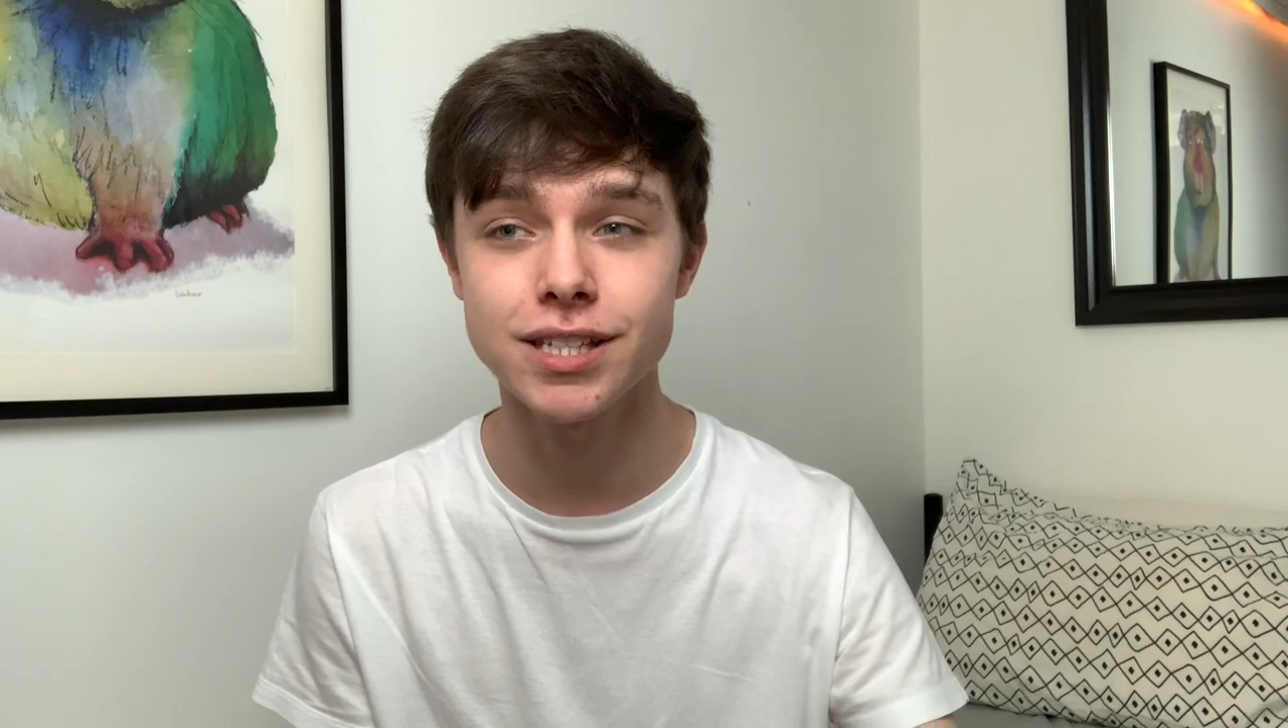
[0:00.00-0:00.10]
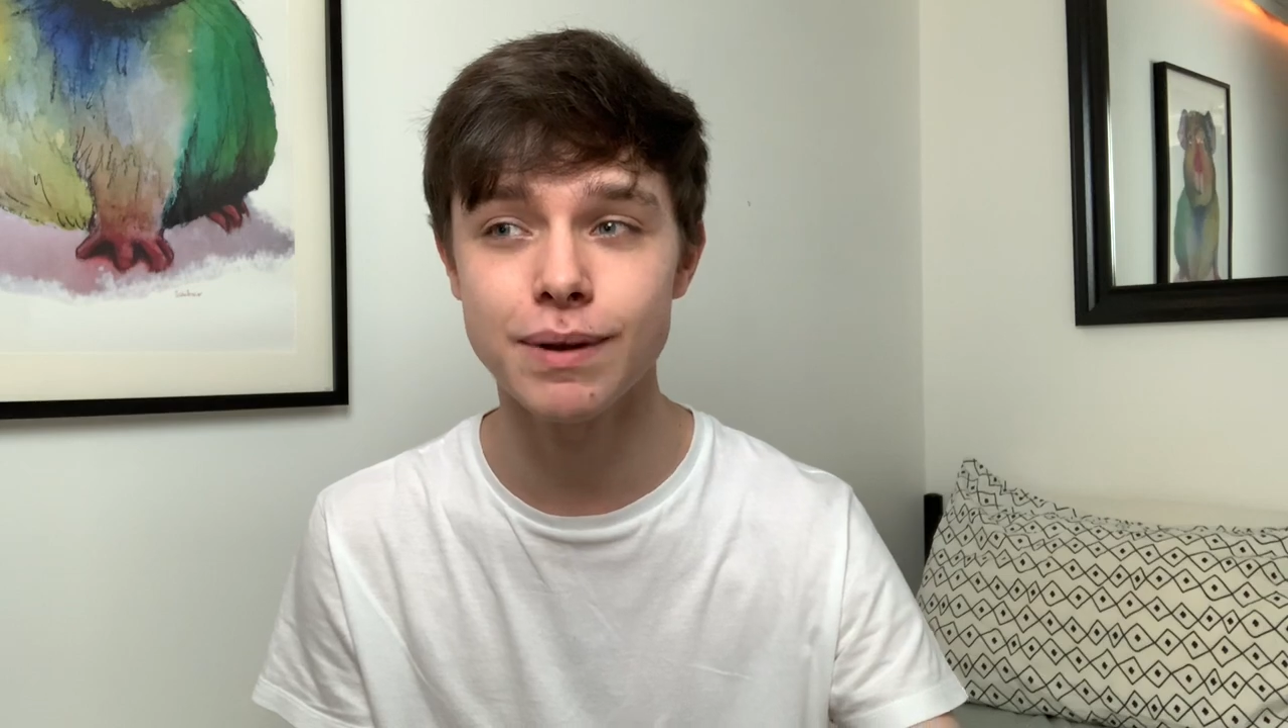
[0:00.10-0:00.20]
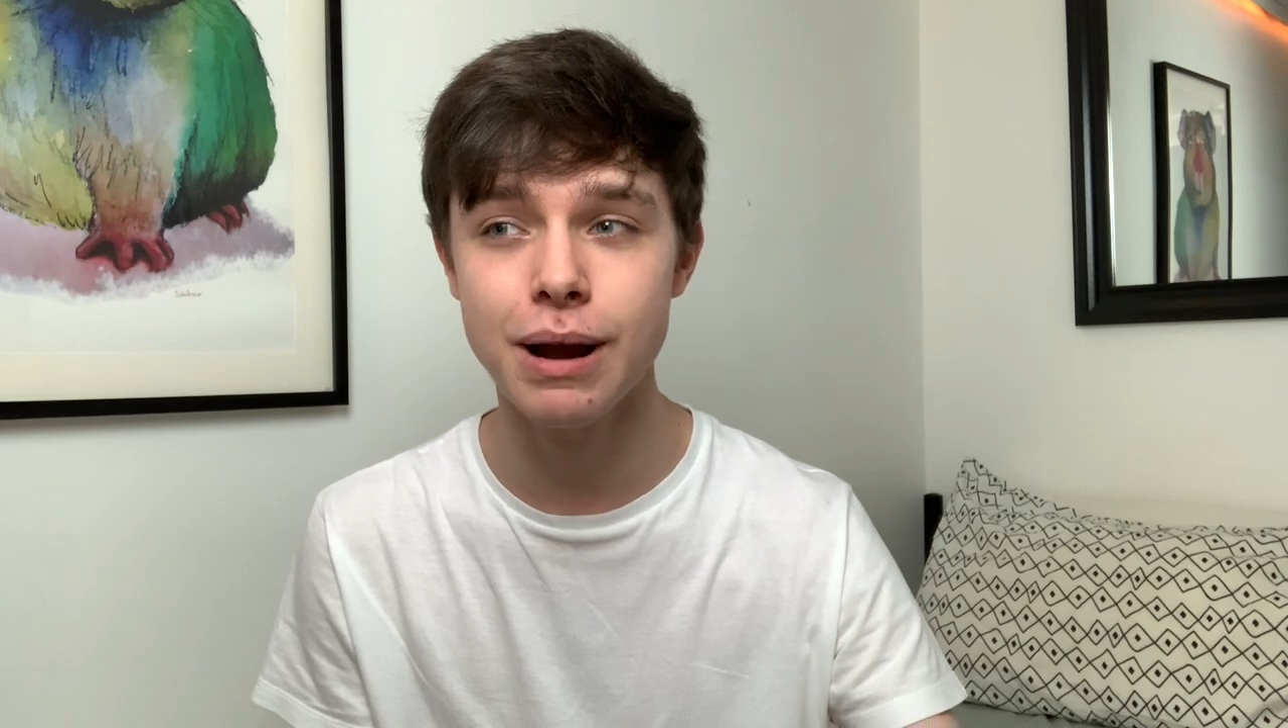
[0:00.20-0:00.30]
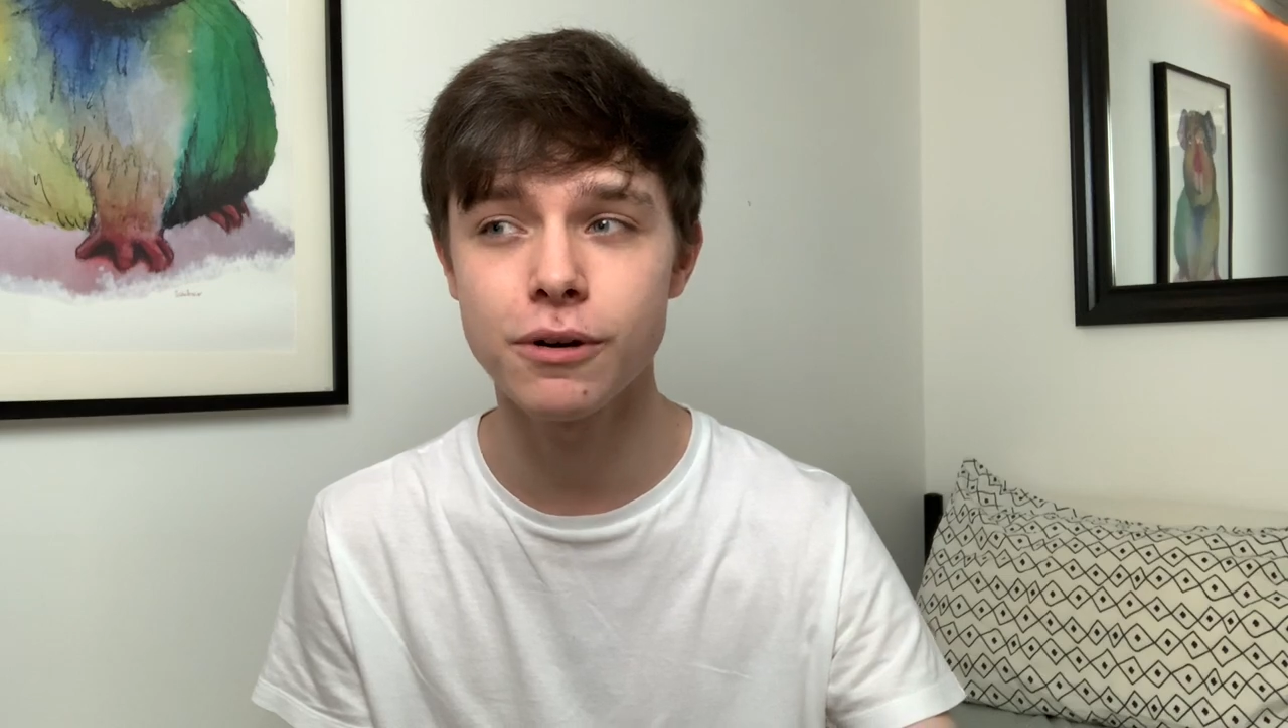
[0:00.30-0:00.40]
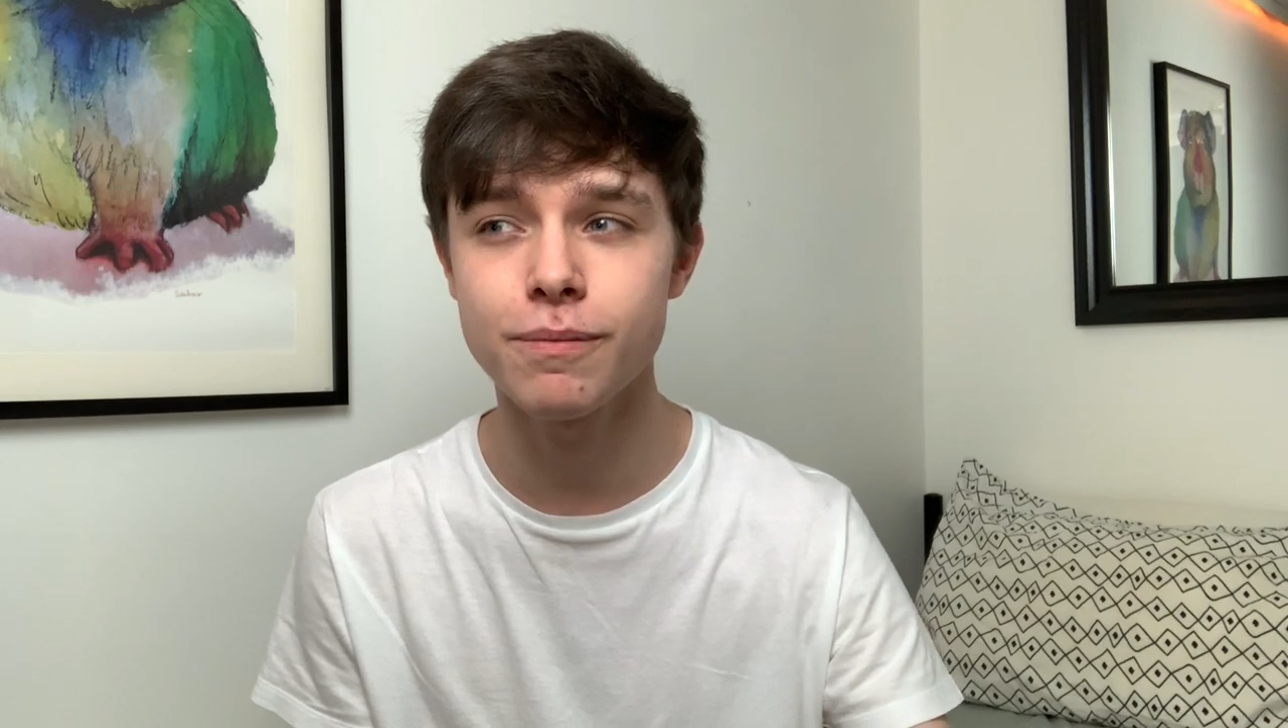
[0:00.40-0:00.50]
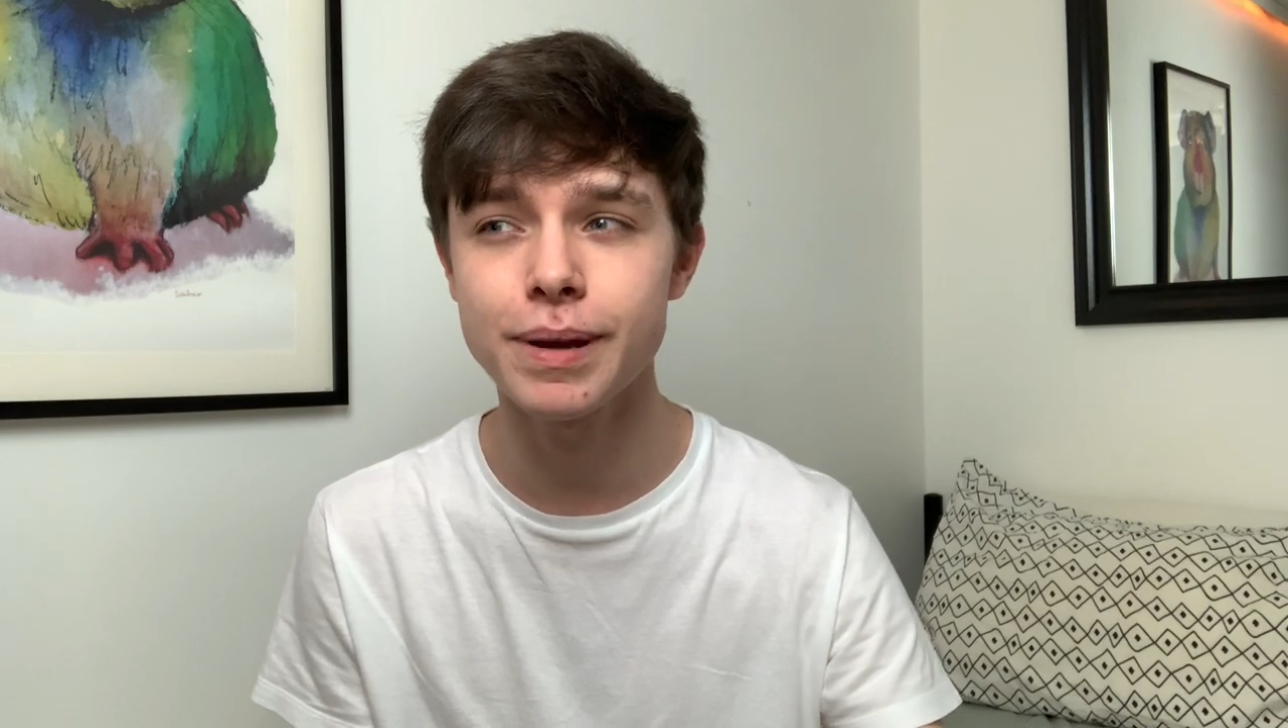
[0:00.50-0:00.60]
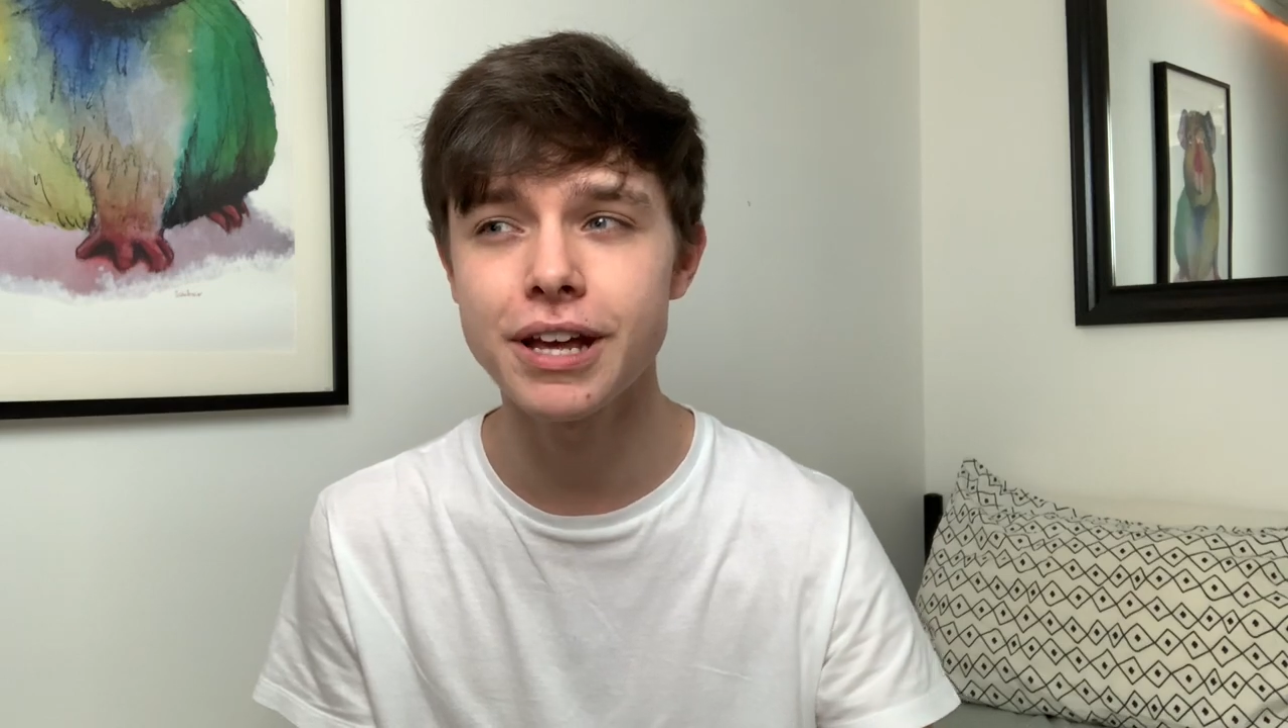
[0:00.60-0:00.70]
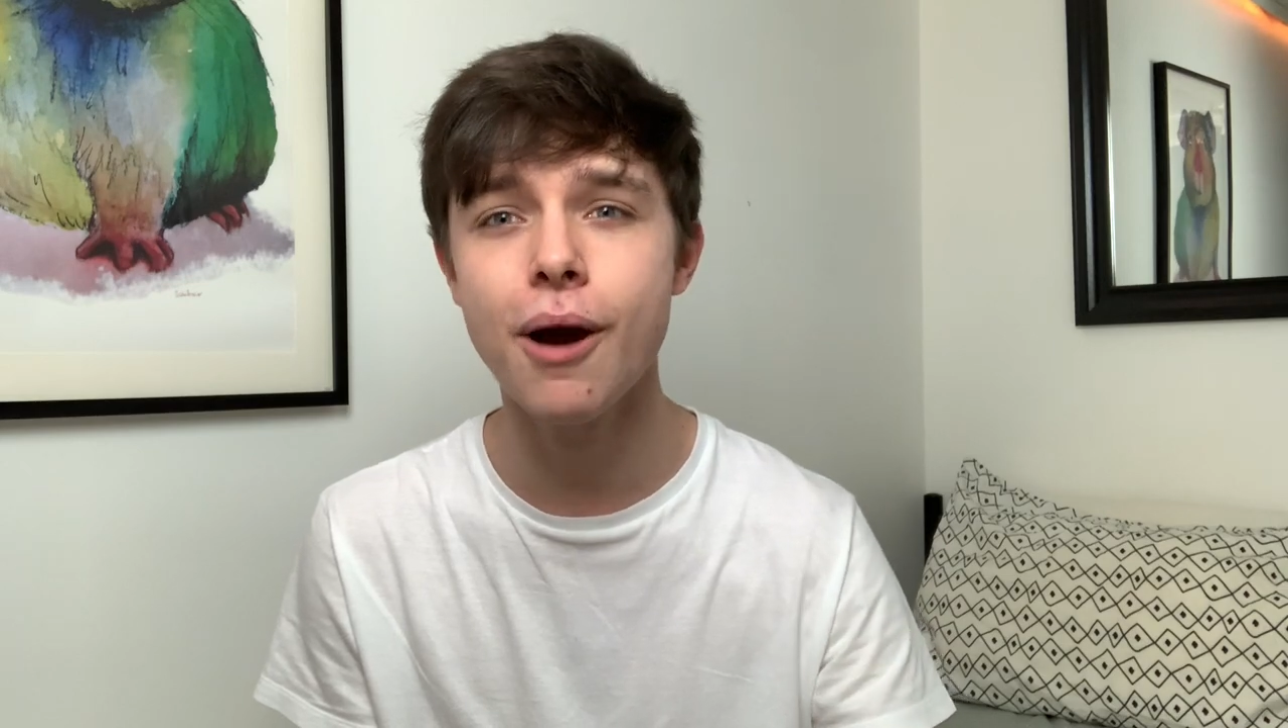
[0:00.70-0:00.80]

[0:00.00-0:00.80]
So I would have been